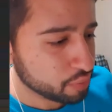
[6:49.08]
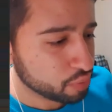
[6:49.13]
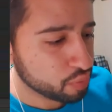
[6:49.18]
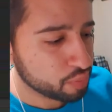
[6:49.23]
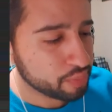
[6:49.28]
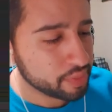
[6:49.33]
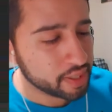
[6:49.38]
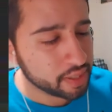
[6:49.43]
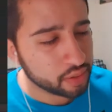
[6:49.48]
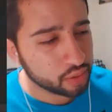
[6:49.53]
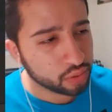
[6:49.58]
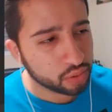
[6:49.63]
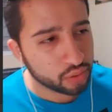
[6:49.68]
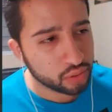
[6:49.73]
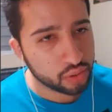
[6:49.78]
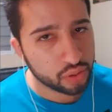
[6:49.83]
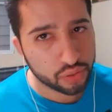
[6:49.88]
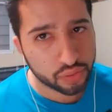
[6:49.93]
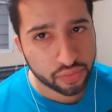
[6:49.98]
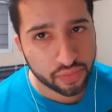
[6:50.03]
will make you
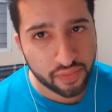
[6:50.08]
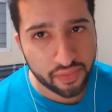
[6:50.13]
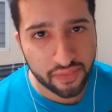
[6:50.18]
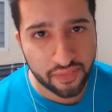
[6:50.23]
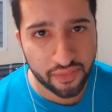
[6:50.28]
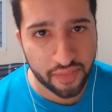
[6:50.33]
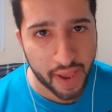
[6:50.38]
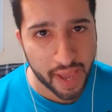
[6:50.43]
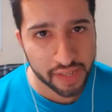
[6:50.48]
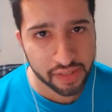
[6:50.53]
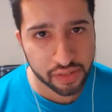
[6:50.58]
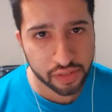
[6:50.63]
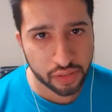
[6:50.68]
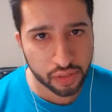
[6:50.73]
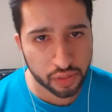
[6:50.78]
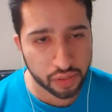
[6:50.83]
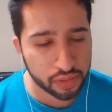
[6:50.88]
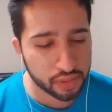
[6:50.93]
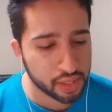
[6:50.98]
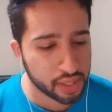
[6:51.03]
learn
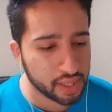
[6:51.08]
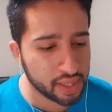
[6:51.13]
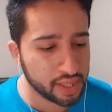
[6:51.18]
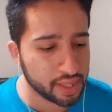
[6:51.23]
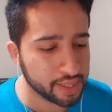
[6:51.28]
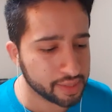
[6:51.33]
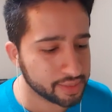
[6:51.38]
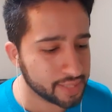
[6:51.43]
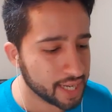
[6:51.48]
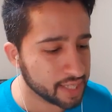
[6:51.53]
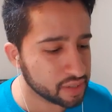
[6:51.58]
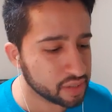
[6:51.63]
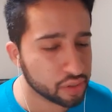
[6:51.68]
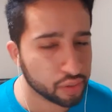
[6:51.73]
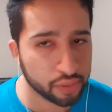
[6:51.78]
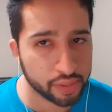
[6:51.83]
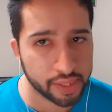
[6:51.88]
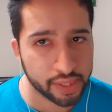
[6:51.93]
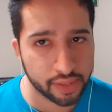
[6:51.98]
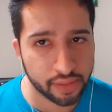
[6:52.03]
faster is
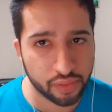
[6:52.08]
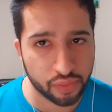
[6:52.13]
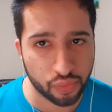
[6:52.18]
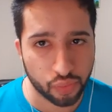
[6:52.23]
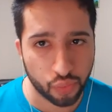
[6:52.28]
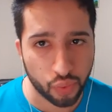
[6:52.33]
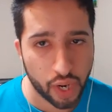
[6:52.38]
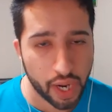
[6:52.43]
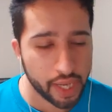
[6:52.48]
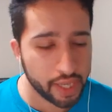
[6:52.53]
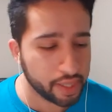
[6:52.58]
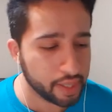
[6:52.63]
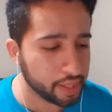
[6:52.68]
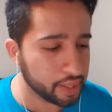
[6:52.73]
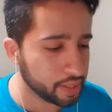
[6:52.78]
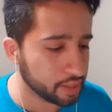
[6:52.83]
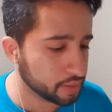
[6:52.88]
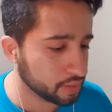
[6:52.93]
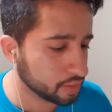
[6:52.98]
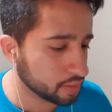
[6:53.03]
actually
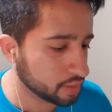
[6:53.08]
writing.